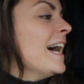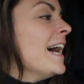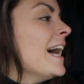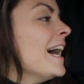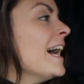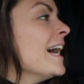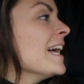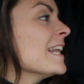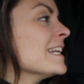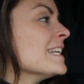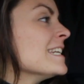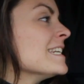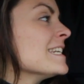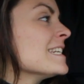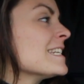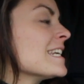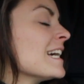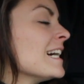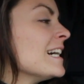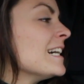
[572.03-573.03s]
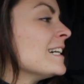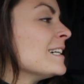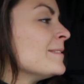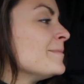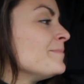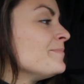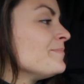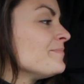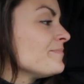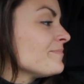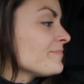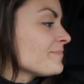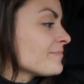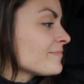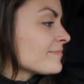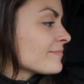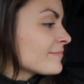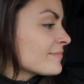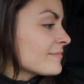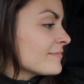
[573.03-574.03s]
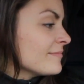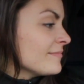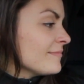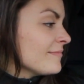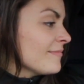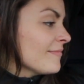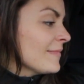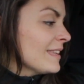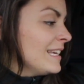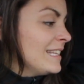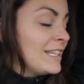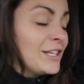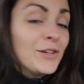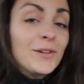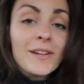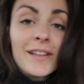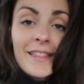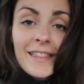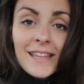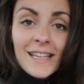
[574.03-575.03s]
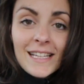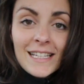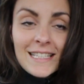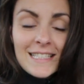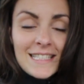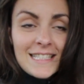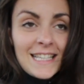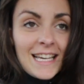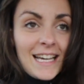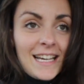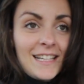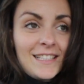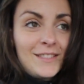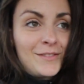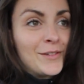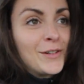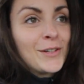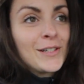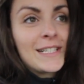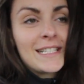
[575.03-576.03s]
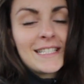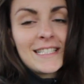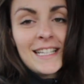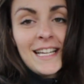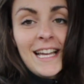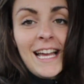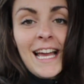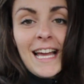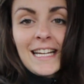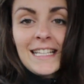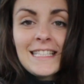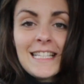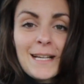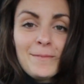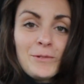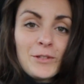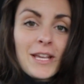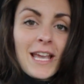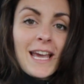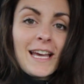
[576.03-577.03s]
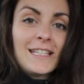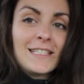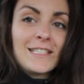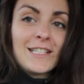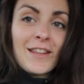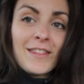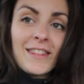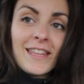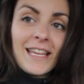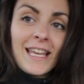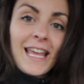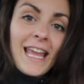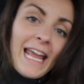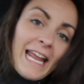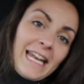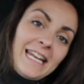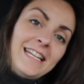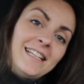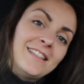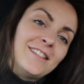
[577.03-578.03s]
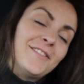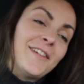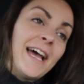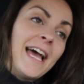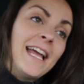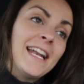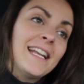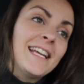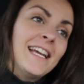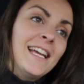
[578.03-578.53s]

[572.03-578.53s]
And the only thing is that, of course, anytime you get something in the van,